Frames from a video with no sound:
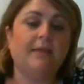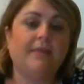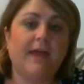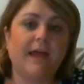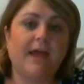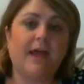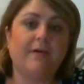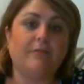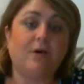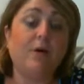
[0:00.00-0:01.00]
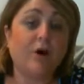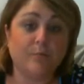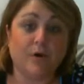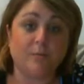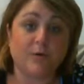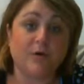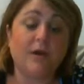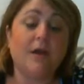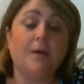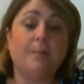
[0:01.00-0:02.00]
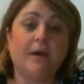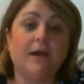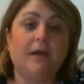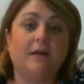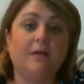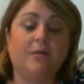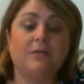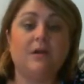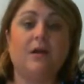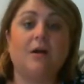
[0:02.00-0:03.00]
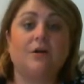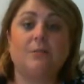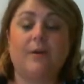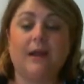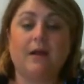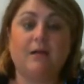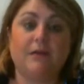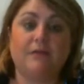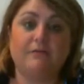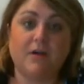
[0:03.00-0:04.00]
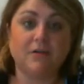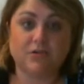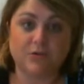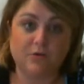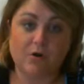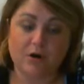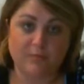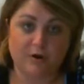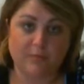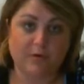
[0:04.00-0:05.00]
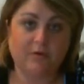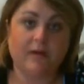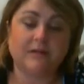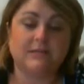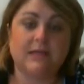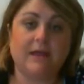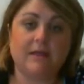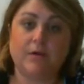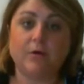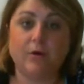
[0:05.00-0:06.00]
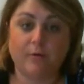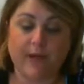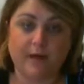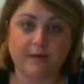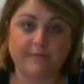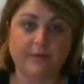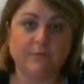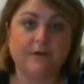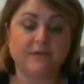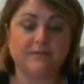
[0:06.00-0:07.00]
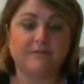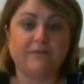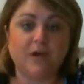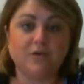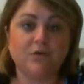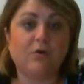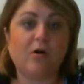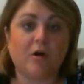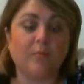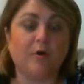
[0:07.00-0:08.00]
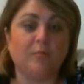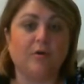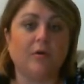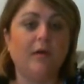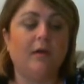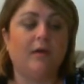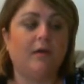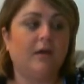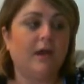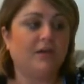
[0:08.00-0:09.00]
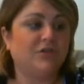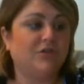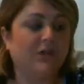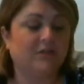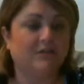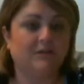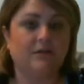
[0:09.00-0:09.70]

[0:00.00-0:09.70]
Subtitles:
they have a heart murmur, but the doctor may call it a functional heart murmur and say they'll grow out of it. When it's a functional heart murmur, it's just,